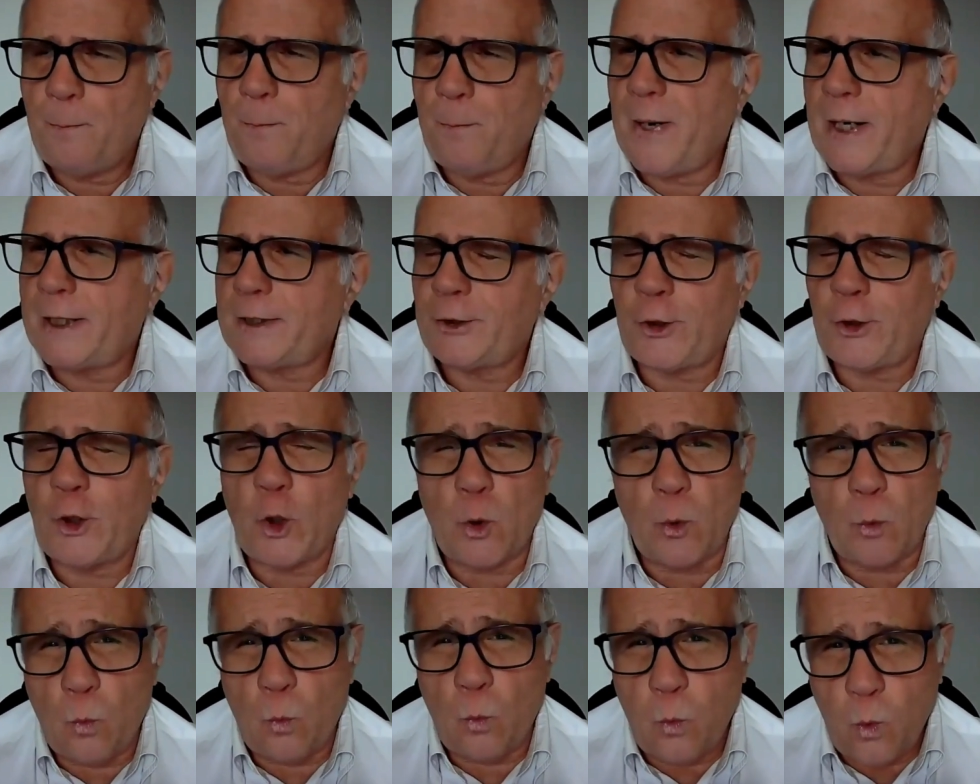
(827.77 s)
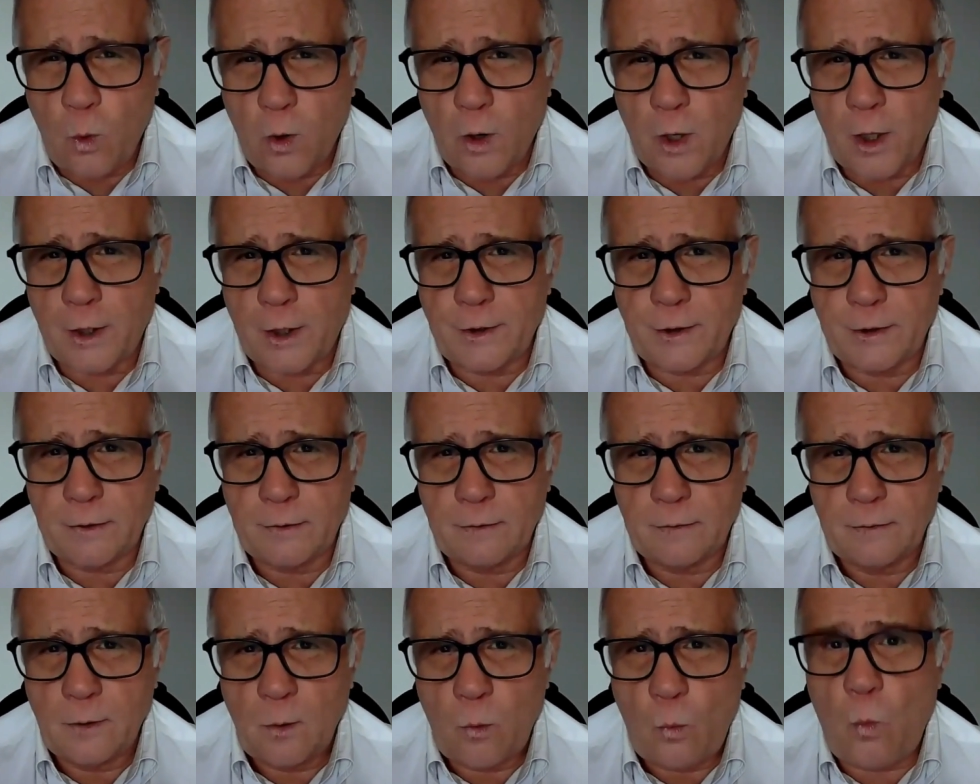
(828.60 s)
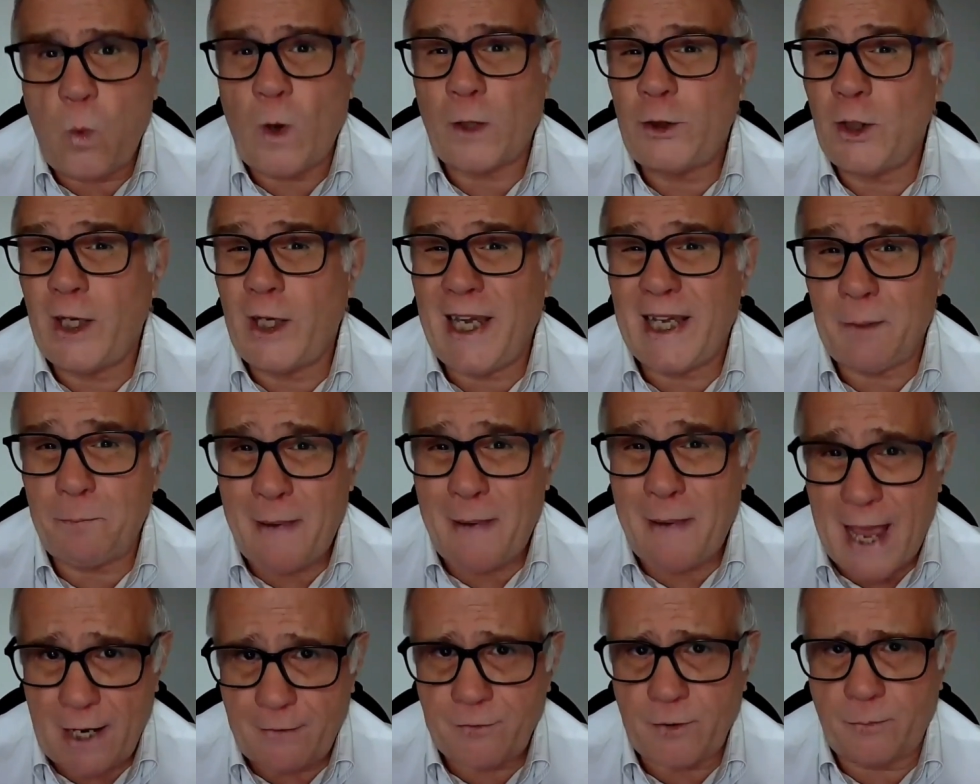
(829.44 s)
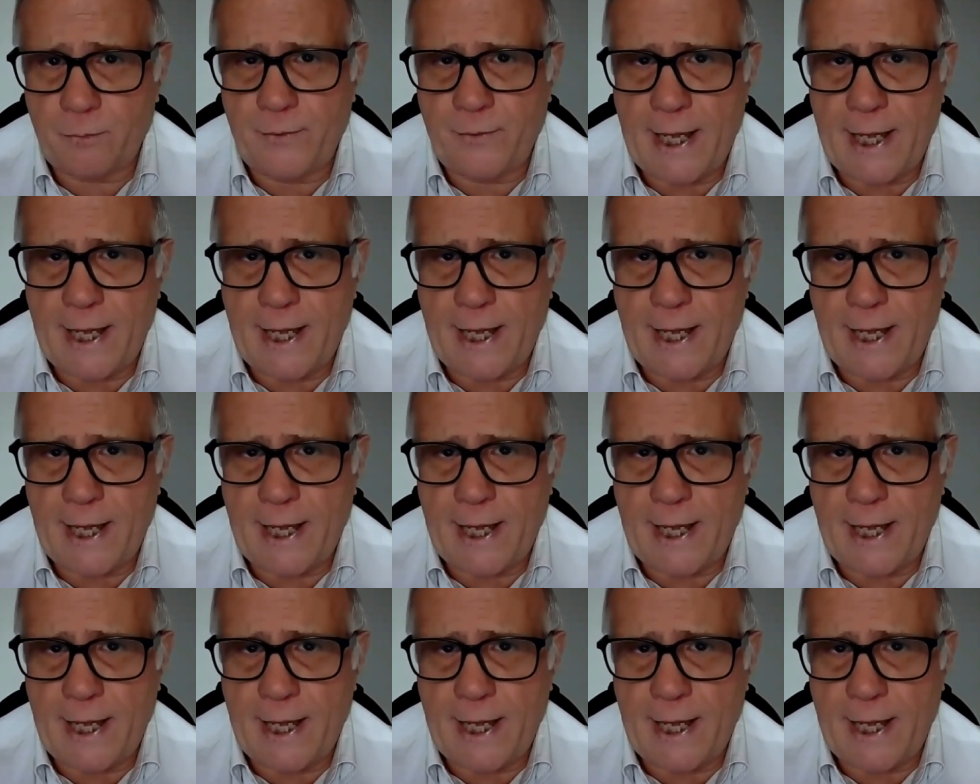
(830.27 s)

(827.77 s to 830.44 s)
But the reward, what you get back